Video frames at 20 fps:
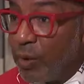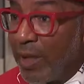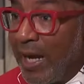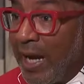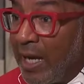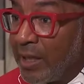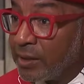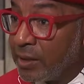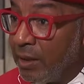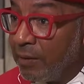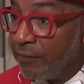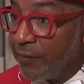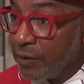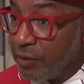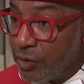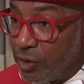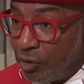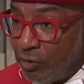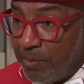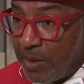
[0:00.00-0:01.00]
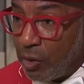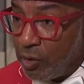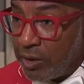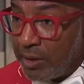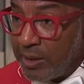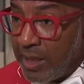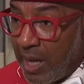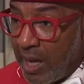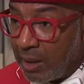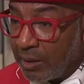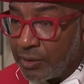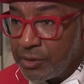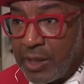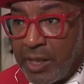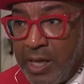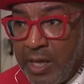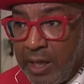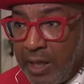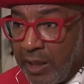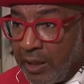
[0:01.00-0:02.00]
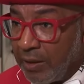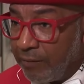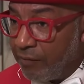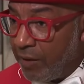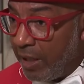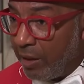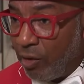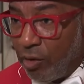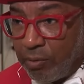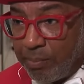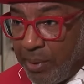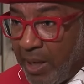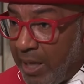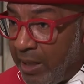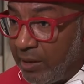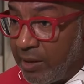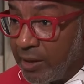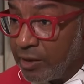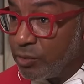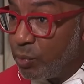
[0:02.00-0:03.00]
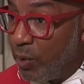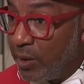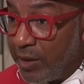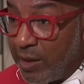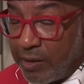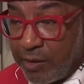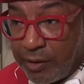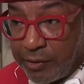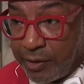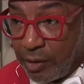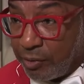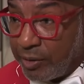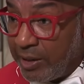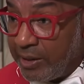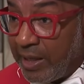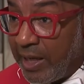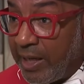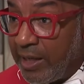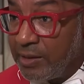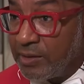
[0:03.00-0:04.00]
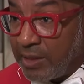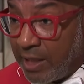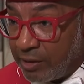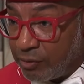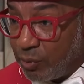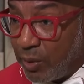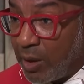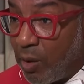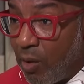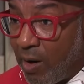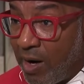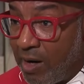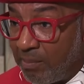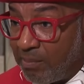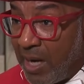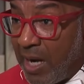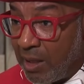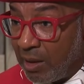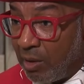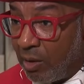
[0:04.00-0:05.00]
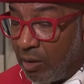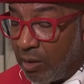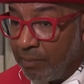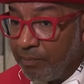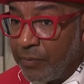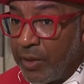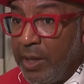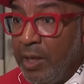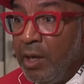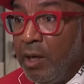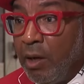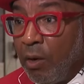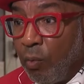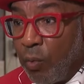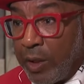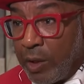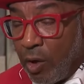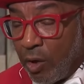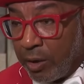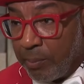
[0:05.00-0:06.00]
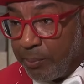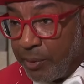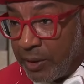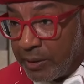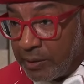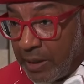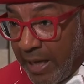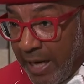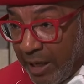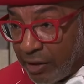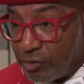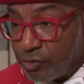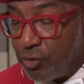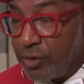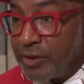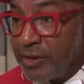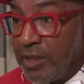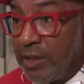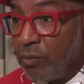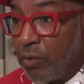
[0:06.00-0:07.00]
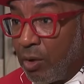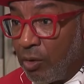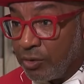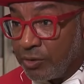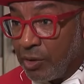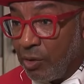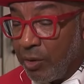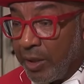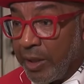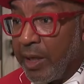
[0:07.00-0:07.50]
We're asking for $2 million. And if they don't pay this within the 30 days as required by law, we're going to put extra zeros on